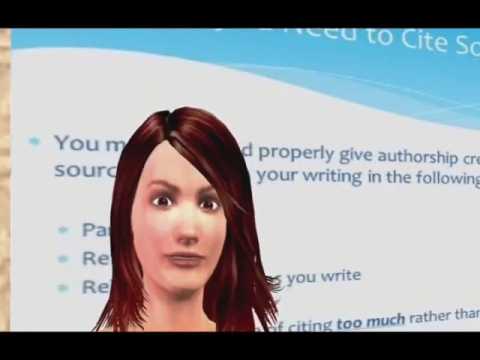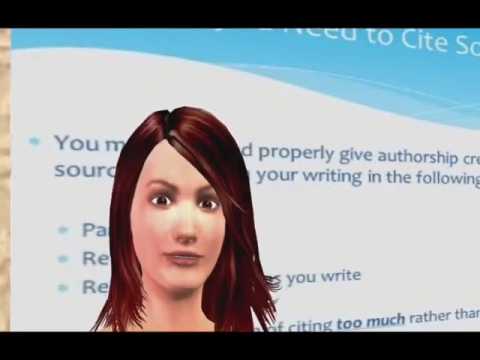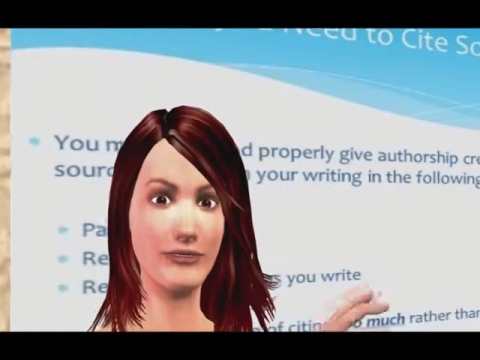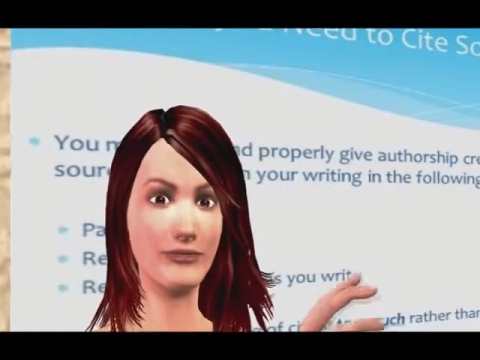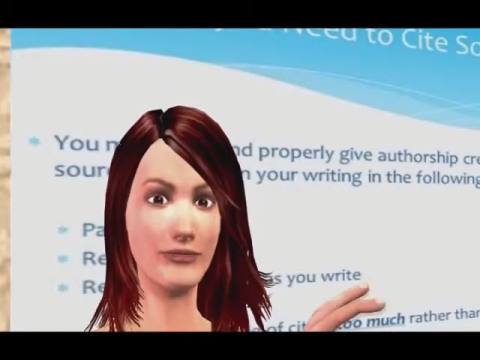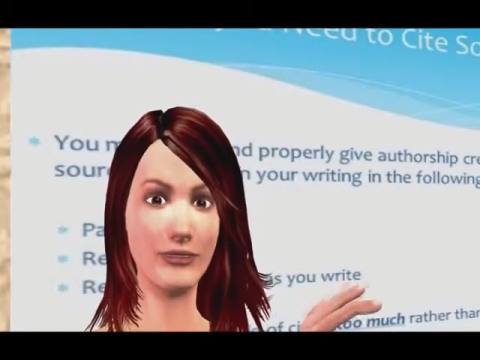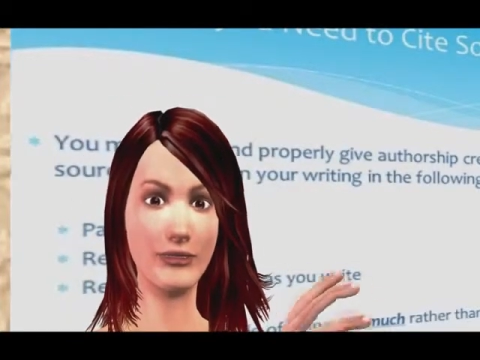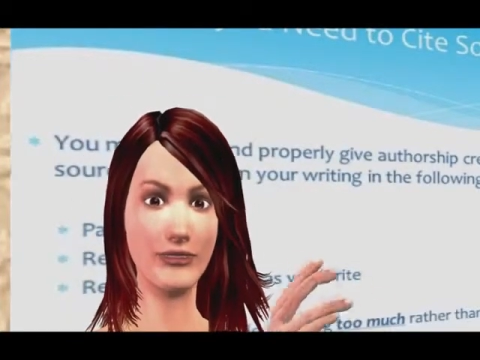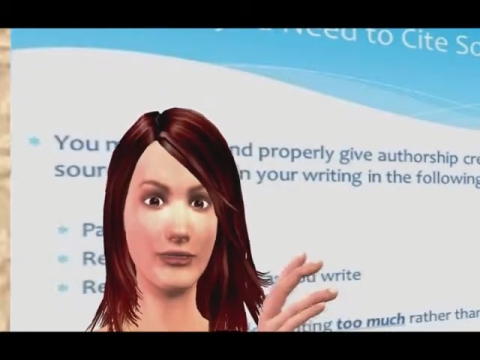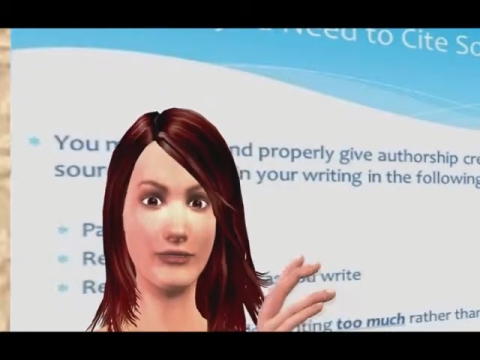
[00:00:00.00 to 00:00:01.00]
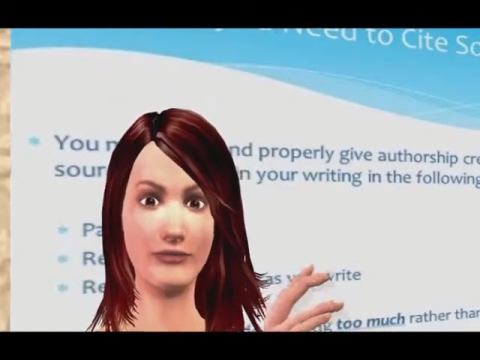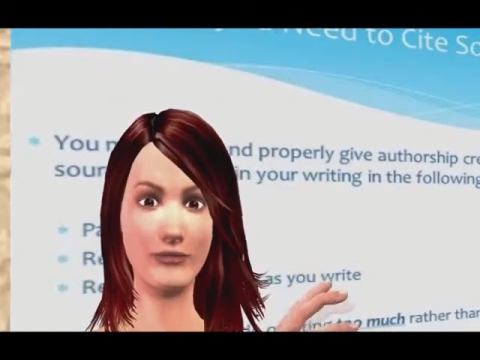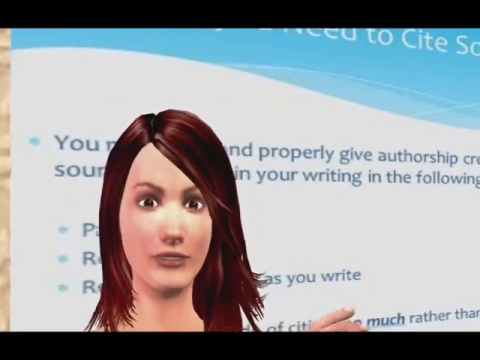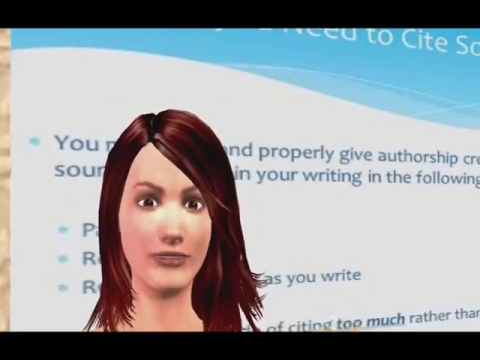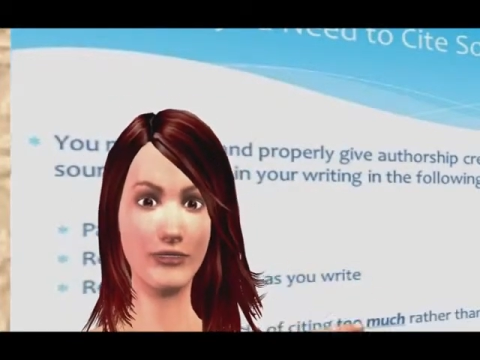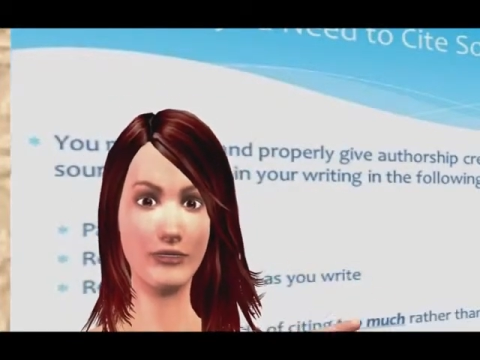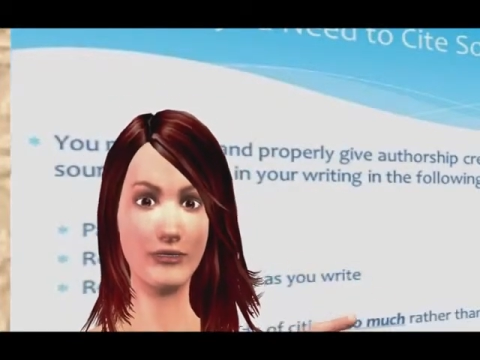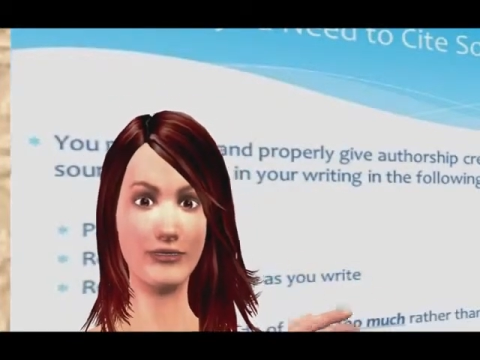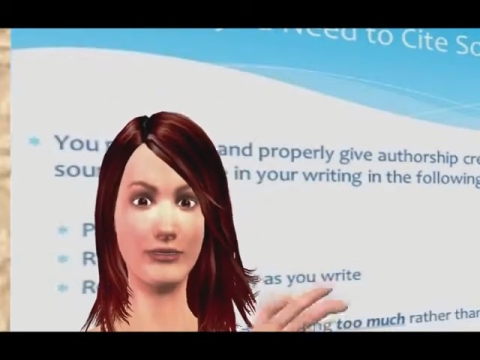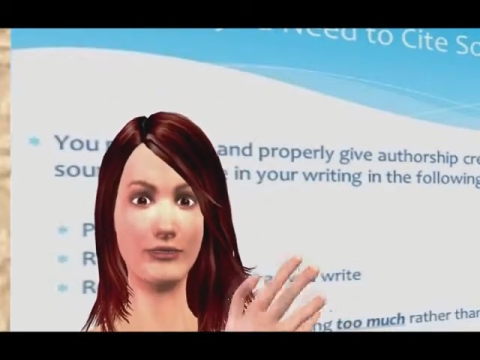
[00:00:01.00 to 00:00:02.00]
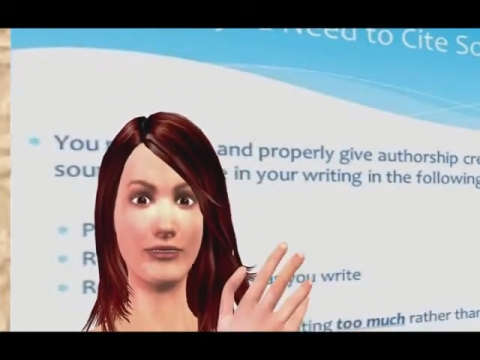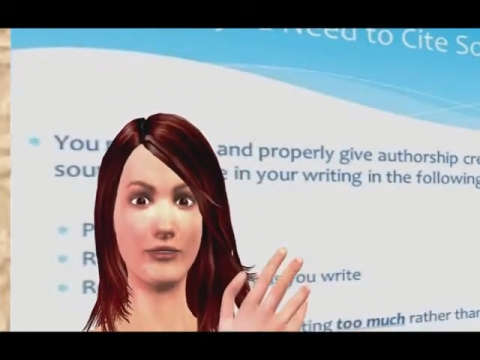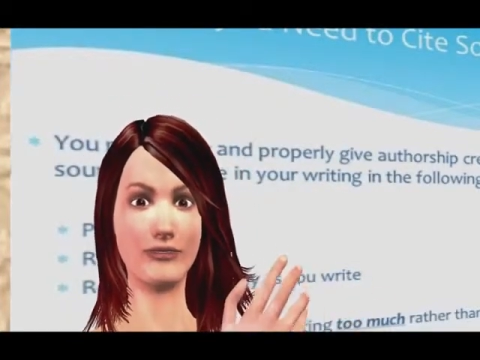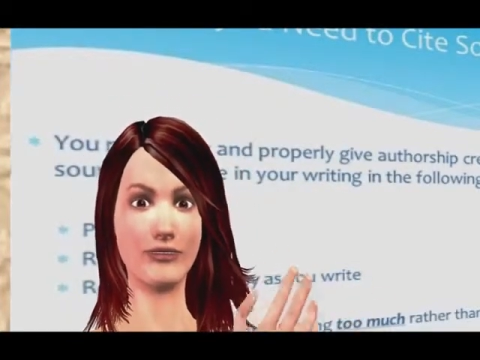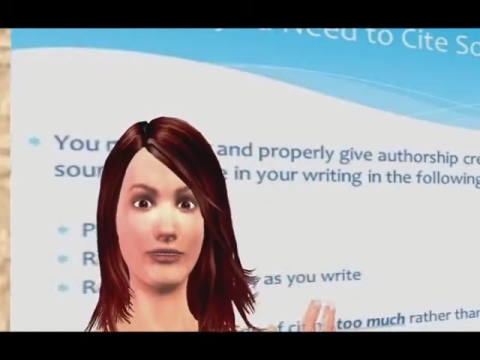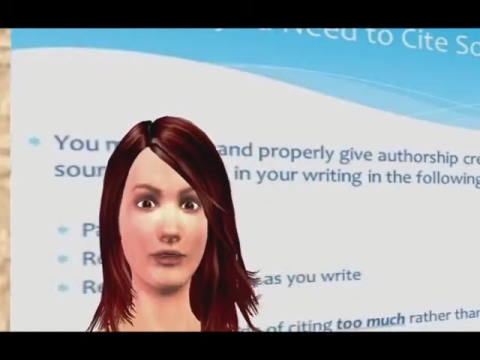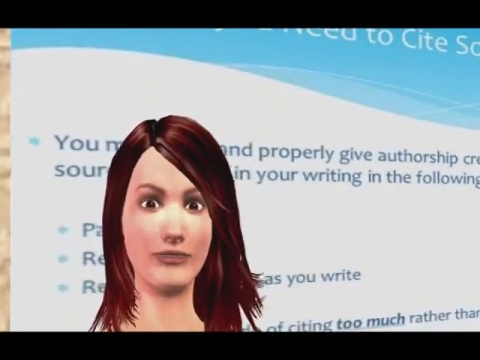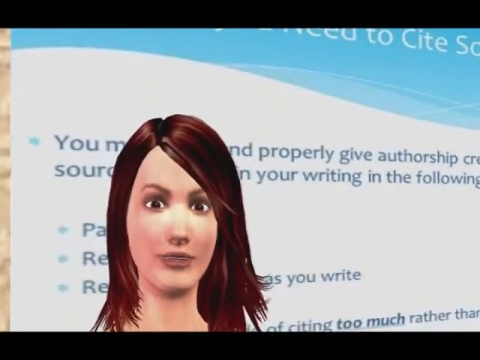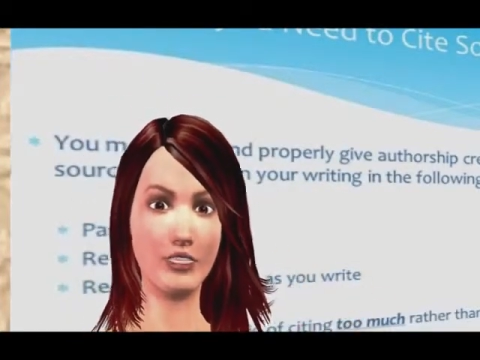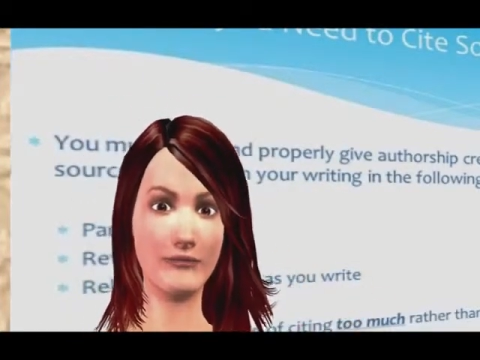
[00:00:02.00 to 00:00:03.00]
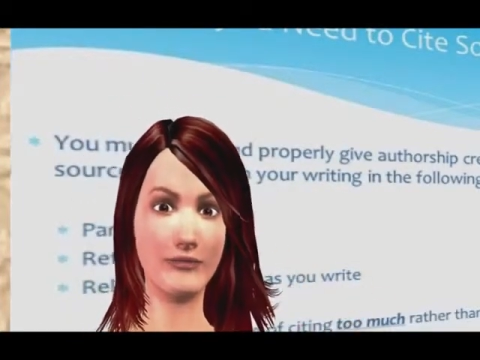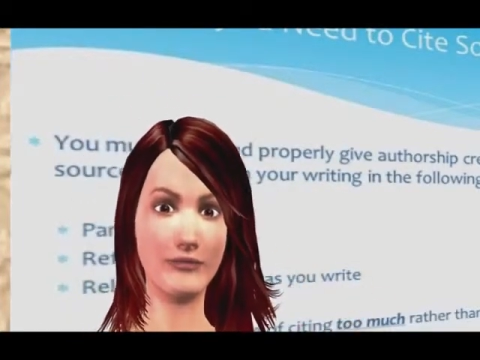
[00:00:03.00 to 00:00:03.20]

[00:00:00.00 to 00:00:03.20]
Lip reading: always err on the side of citing too much